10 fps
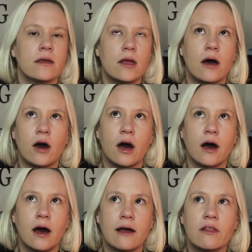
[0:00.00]

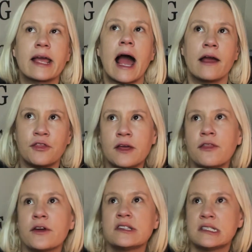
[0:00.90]
Like, I think
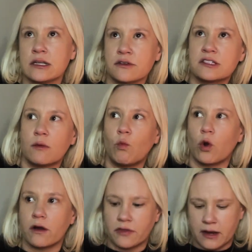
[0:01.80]
there's still some
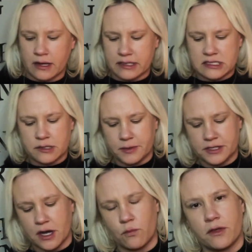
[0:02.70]
work that needs to be
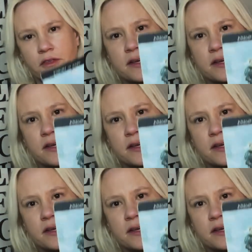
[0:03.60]
done with